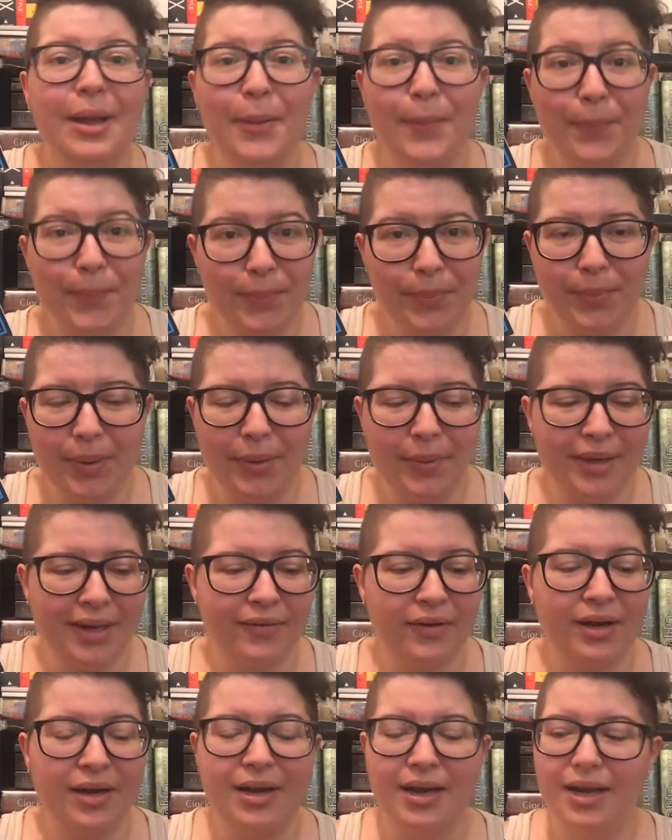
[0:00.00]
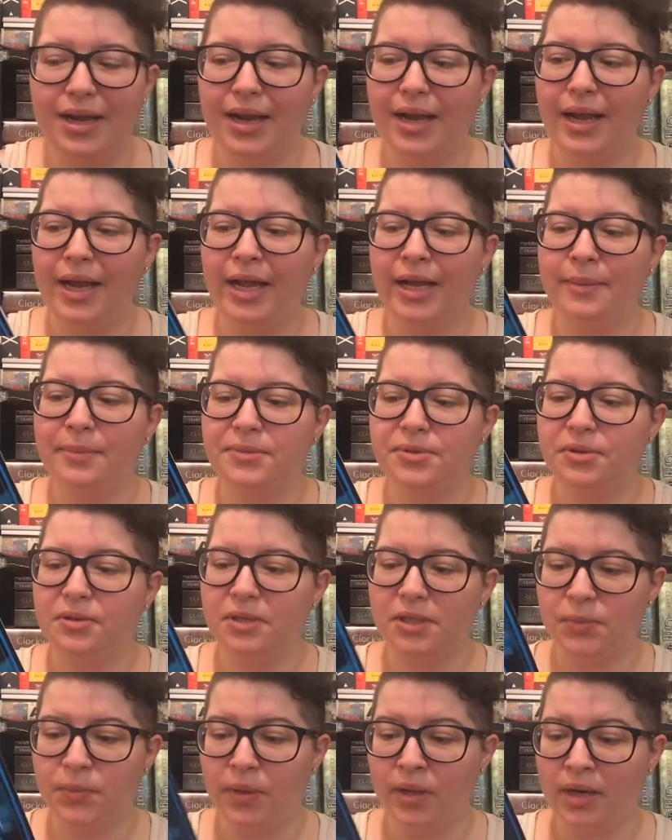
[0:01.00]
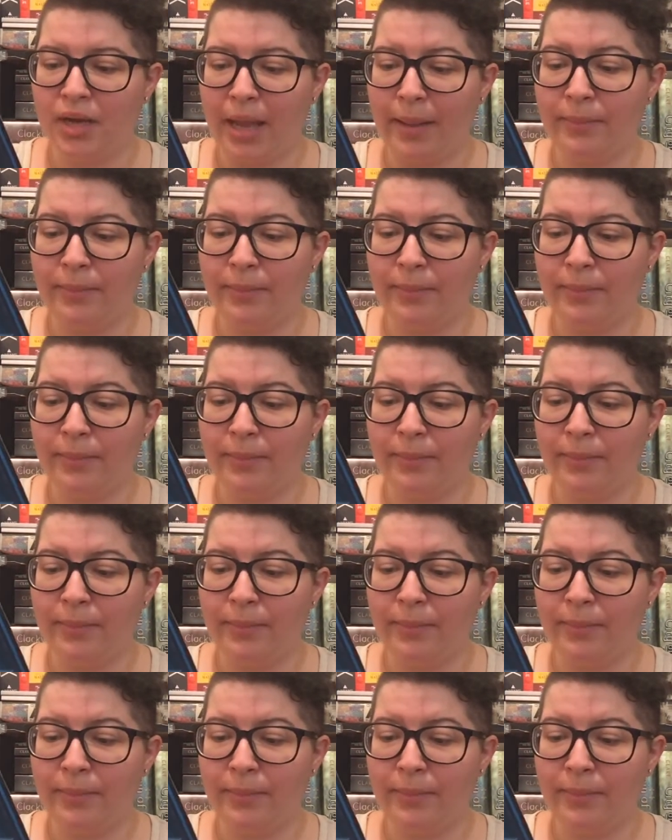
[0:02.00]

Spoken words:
but whatever. So this one